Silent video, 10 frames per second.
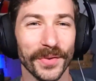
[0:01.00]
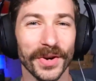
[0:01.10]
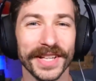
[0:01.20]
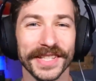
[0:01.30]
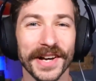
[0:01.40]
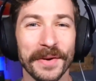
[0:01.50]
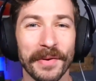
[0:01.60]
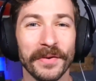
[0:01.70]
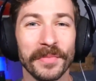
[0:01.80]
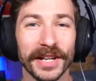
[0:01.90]
What is up,
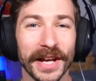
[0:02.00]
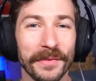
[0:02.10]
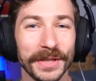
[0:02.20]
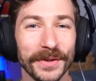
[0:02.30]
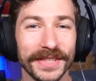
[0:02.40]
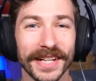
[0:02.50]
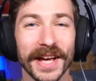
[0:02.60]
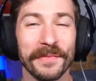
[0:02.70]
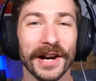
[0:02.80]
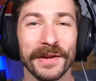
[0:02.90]
everybody? How we doing
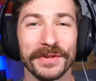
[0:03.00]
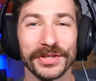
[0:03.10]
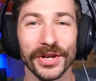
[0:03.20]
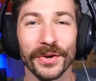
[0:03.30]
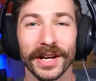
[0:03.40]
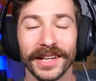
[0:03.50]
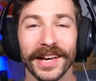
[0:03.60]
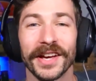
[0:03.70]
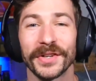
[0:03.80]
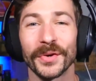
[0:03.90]
today? My name is Joe,
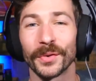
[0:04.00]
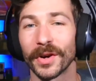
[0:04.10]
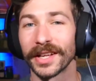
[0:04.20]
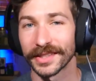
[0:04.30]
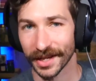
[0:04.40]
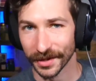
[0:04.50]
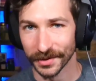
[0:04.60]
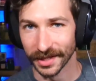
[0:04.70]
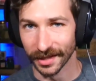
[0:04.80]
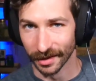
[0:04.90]
aka Cool Runnings. I
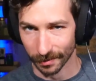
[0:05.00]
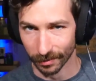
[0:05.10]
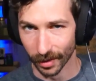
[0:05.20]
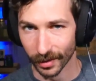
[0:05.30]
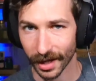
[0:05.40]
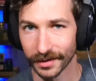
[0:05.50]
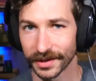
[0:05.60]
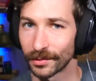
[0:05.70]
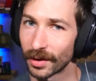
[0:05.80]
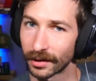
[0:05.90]
use he, him
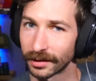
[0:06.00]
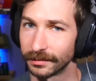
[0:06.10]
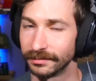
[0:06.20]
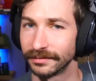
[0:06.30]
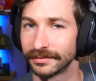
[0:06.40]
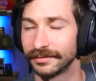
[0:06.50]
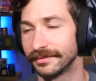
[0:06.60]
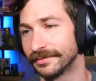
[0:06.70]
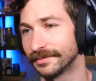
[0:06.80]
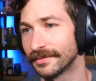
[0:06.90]
pronouns, and welcome
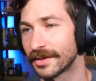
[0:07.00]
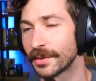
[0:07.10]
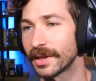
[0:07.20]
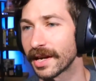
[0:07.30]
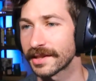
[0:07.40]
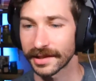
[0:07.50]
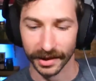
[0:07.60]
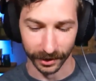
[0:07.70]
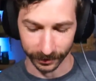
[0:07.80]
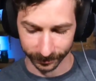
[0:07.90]
to A Knight's
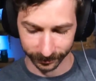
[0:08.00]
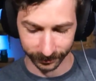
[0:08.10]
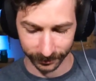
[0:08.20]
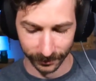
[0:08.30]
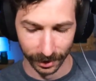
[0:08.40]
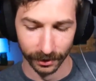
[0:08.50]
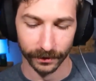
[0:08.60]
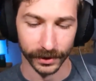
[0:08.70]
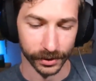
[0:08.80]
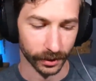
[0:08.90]
Tale,
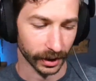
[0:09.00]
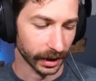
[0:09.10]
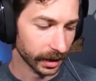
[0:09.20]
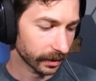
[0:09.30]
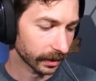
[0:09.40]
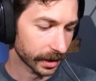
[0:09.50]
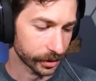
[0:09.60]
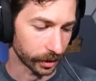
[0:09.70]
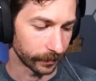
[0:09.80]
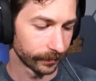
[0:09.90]
featuring Heath
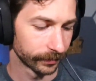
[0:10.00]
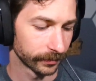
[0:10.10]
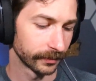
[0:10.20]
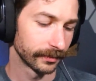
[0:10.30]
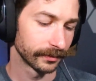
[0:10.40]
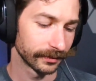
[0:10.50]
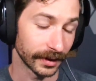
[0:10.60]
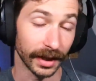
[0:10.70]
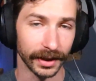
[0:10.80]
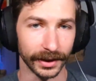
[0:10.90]
Ledger.
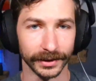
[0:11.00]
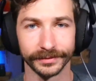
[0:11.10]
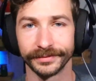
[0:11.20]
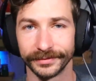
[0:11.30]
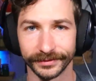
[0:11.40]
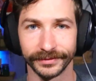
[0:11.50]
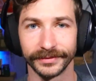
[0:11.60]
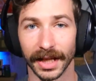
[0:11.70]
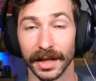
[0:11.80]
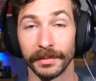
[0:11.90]
Hi,
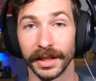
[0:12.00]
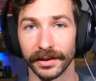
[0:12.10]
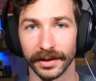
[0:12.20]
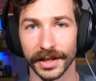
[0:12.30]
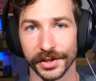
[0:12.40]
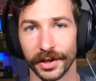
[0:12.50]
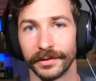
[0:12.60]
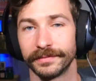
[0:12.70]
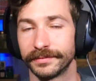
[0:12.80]
I'm Heath Ledger.